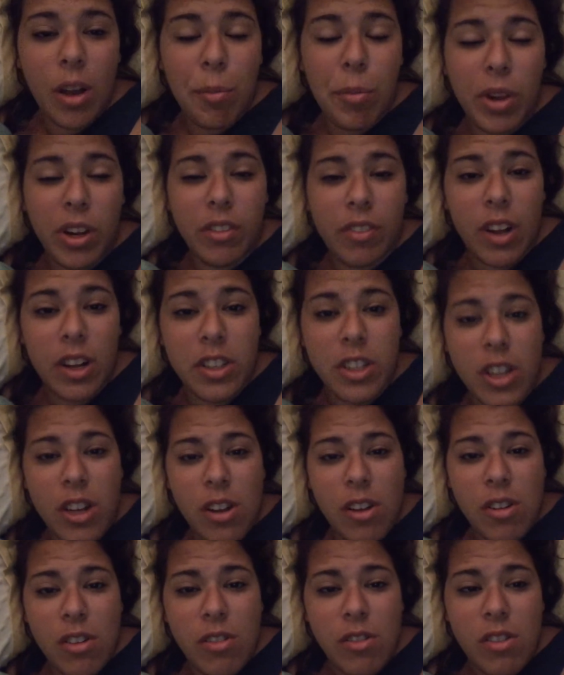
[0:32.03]
But if I
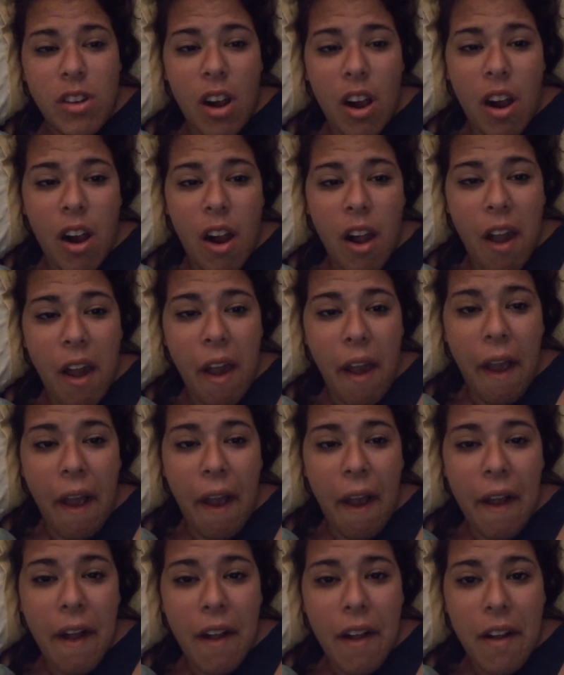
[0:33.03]
don't,
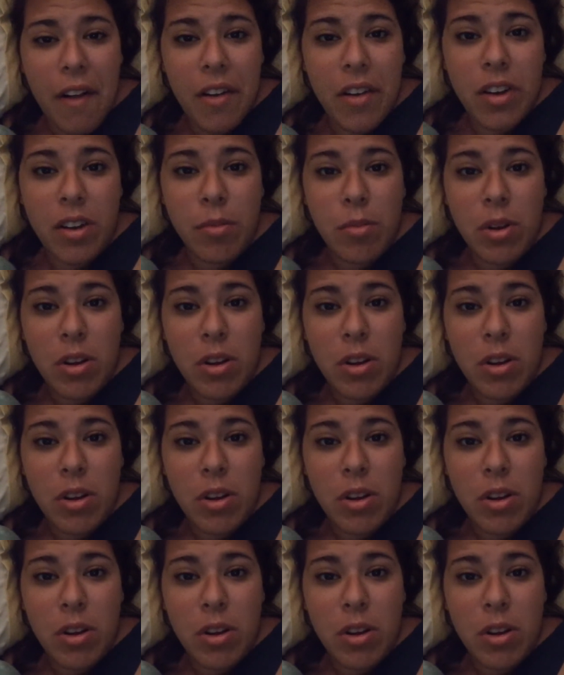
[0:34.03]
good